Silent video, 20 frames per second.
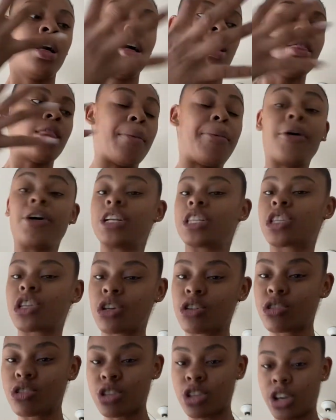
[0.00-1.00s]

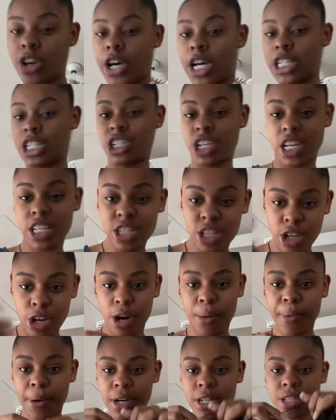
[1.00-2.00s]
ponytail, to adjust to
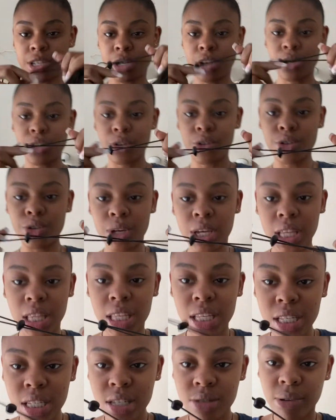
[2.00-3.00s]
your ponytail, you get
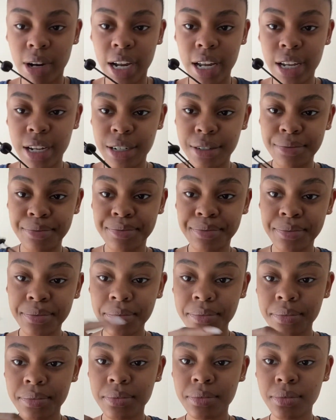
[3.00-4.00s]
this right here.
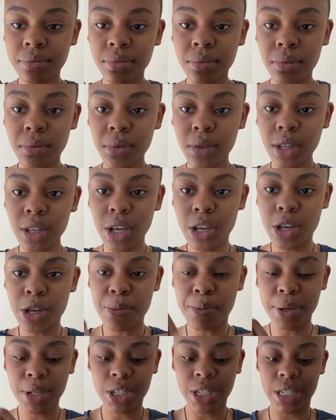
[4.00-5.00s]
And
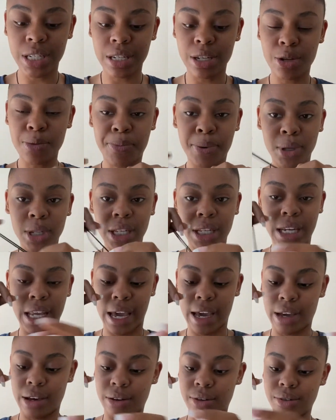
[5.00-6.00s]
you pull it
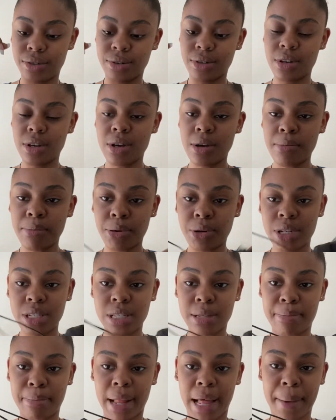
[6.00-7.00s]
down. Put this
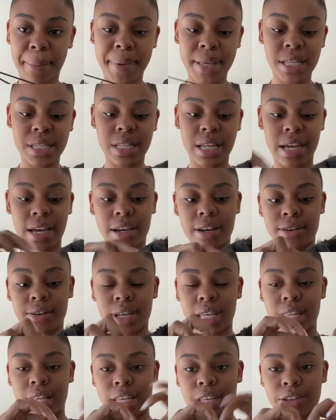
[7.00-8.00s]
black piece down,
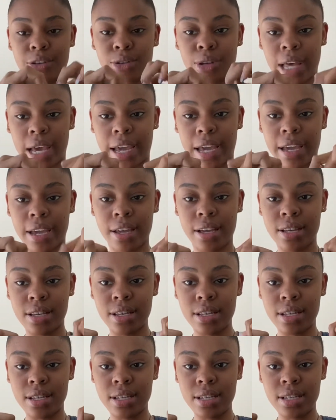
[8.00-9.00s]
and then you like
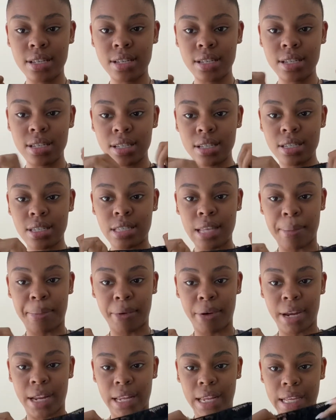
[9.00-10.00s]

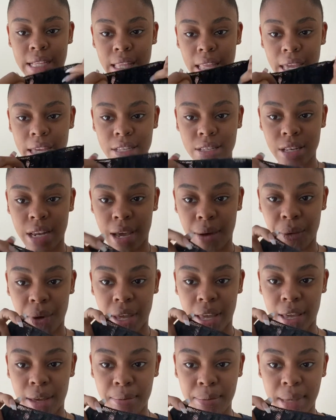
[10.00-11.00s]
separate it like that. So that
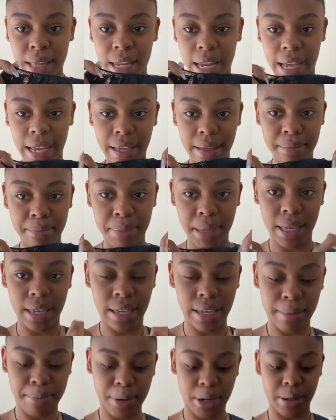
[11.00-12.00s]
way it'd be like
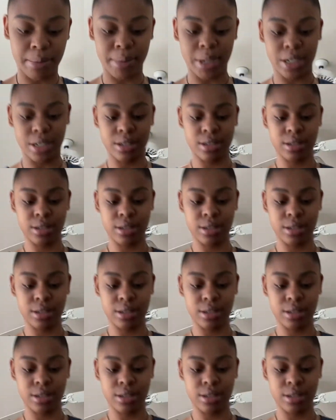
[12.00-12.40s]
big pretty much.